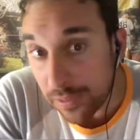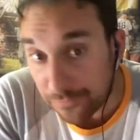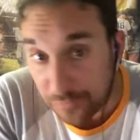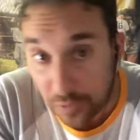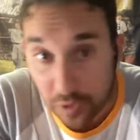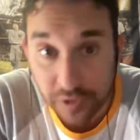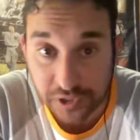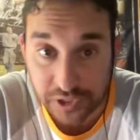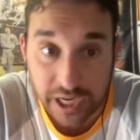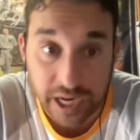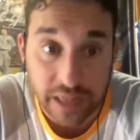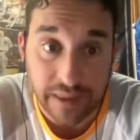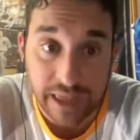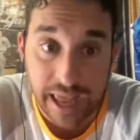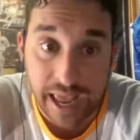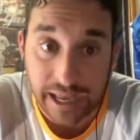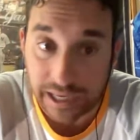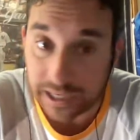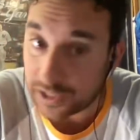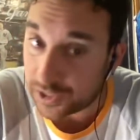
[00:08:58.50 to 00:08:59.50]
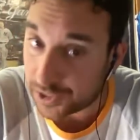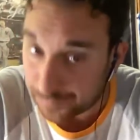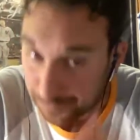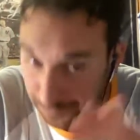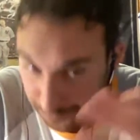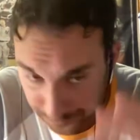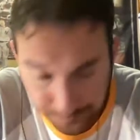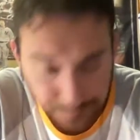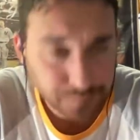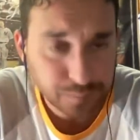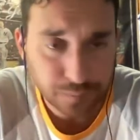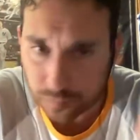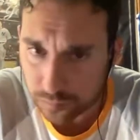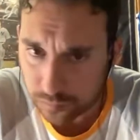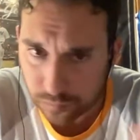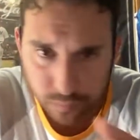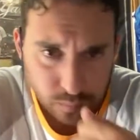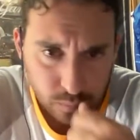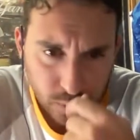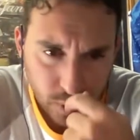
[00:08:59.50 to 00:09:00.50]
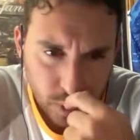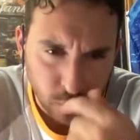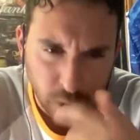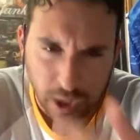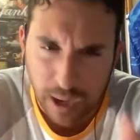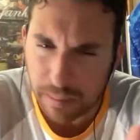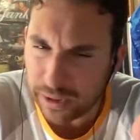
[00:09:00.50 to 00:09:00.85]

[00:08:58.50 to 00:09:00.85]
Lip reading: the first inning, the Yankees were